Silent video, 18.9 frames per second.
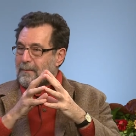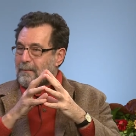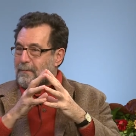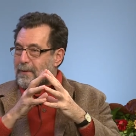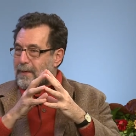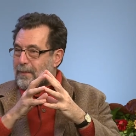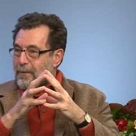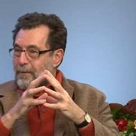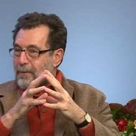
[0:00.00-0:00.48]

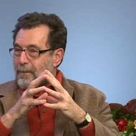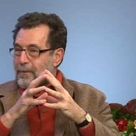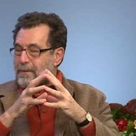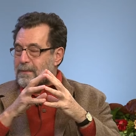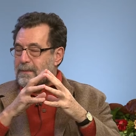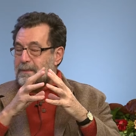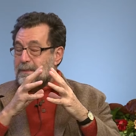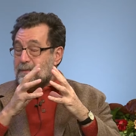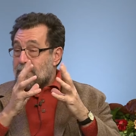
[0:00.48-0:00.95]

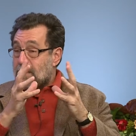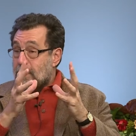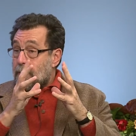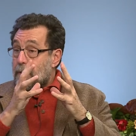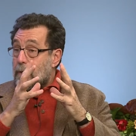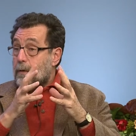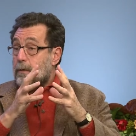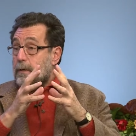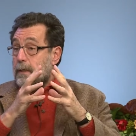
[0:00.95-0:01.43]
Because in the
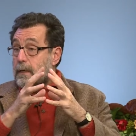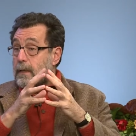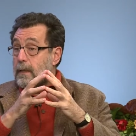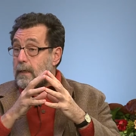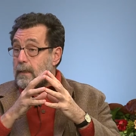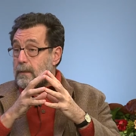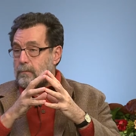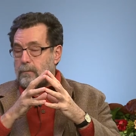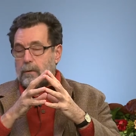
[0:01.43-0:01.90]
very early
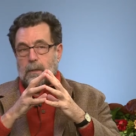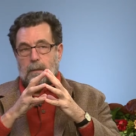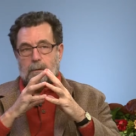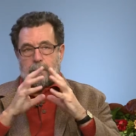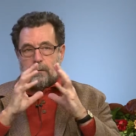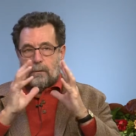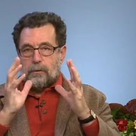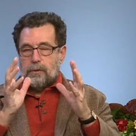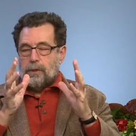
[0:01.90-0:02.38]
days, we were
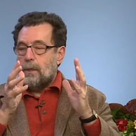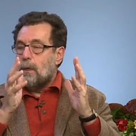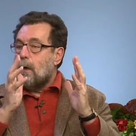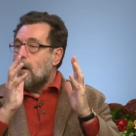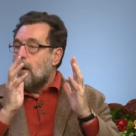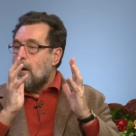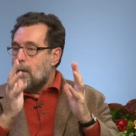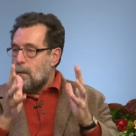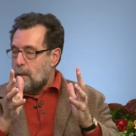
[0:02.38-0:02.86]
searching
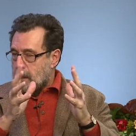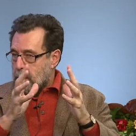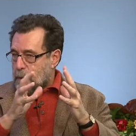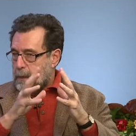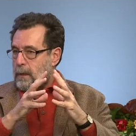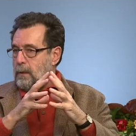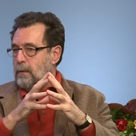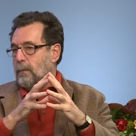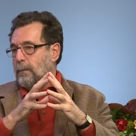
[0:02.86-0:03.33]
only
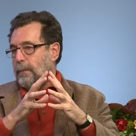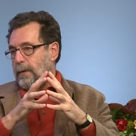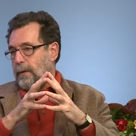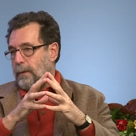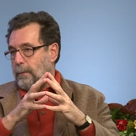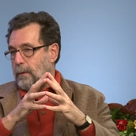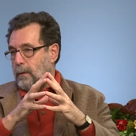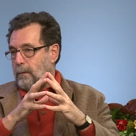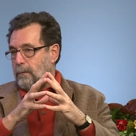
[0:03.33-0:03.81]

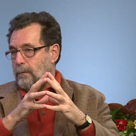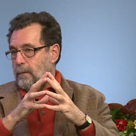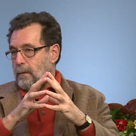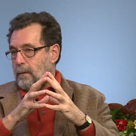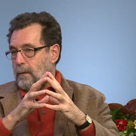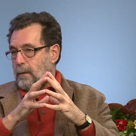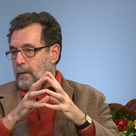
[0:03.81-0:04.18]
inoperables.